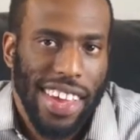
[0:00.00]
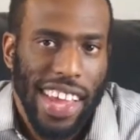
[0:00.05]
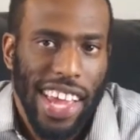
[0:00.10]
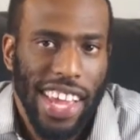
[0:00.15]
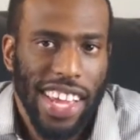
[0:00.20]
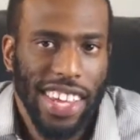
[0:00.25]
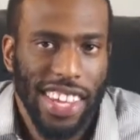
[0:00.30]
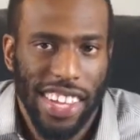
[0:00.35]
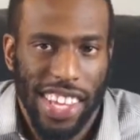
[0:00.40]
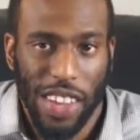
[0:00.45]

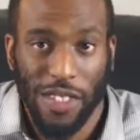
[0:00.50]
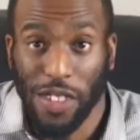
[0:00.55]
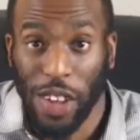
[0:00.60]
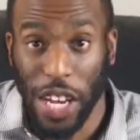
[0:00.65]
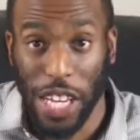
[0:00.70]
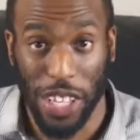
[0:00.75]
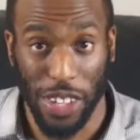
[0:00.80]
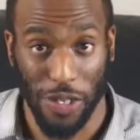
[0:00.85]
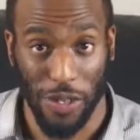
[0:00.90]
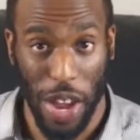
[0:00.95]
he, even
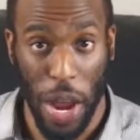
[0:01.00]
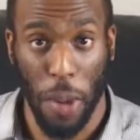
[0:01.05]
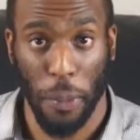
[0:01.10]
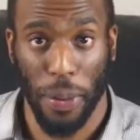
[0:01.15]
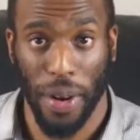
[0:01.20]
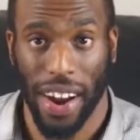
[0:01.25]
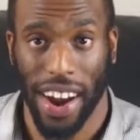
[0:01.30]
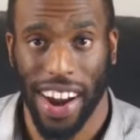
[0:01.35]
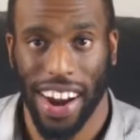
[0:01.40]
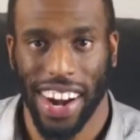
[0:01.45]
though he's a
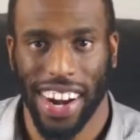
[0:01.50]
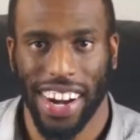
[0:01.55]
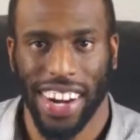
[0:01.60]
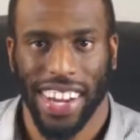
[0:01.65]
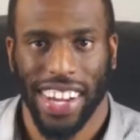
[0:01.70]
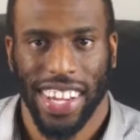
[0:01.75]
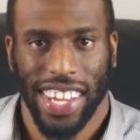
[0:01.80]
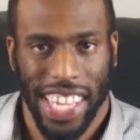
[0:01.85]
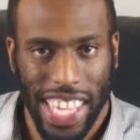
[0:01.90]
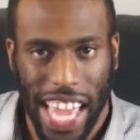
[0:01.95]
vampire,
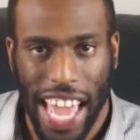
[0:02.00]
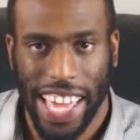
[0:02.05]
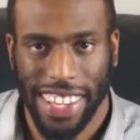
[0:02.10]
he